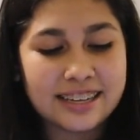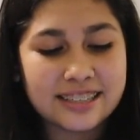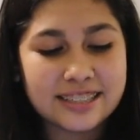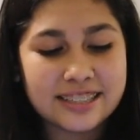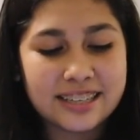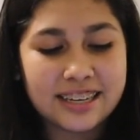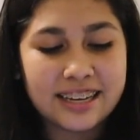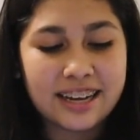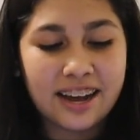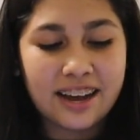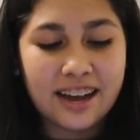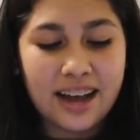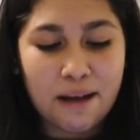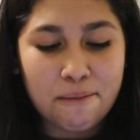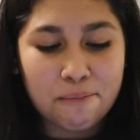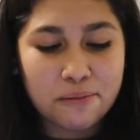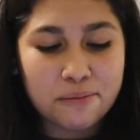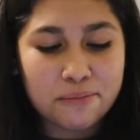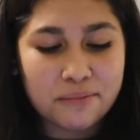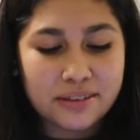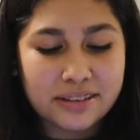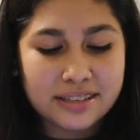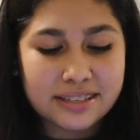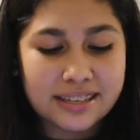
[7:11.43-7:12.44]
She got
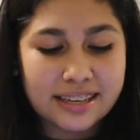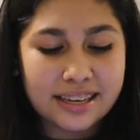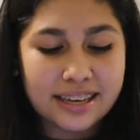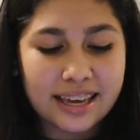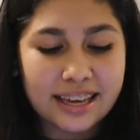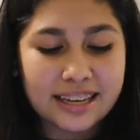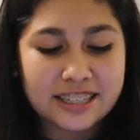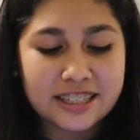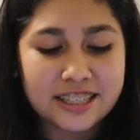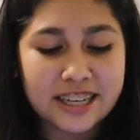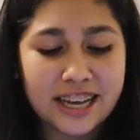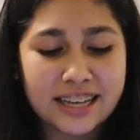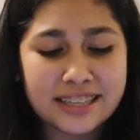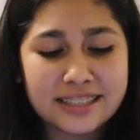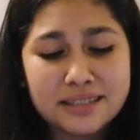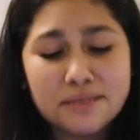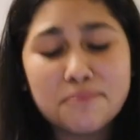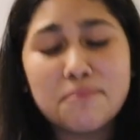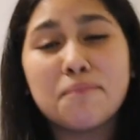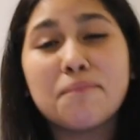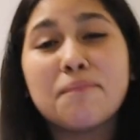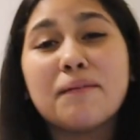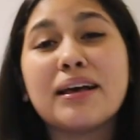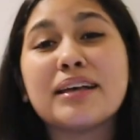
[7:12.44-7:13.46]
Apple Music, and she has
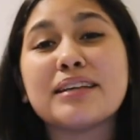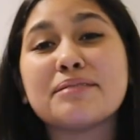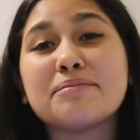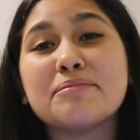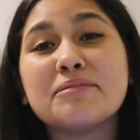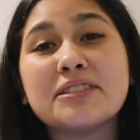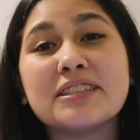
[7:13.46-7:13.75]
the best